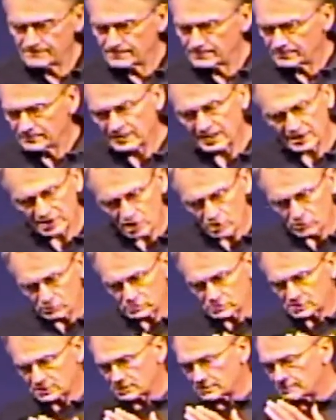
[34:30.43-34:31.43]
They
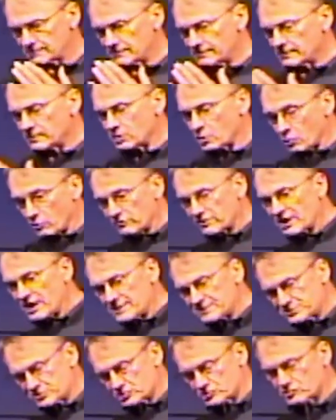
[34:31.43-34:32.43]
don't go the
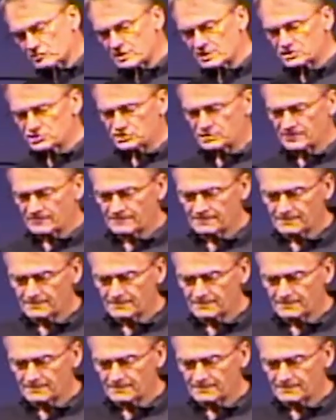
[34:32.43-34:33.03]
opposite direction.